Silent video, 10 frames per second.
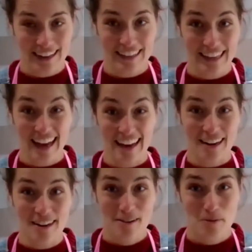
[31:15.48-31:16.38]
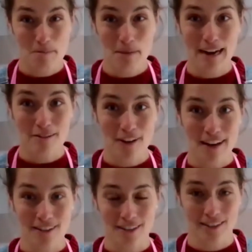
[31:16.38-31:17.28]
And again, when mine
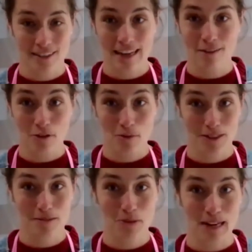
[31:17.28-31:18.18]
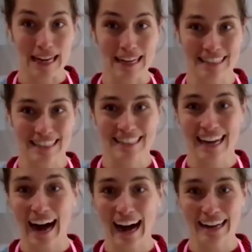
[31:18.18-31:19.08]
fails because the oven wasn't preheated
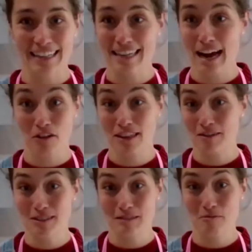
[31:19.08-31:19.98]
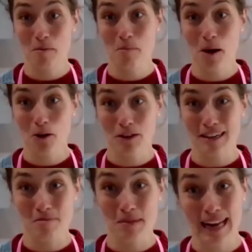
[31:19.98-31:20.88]
and everything was in one bowl,
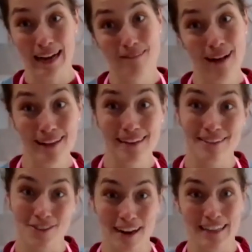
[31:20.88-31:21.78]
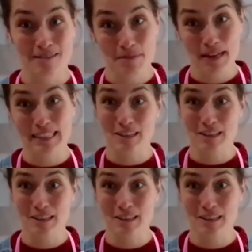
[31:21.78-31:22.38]
you can be like, well, you tried to be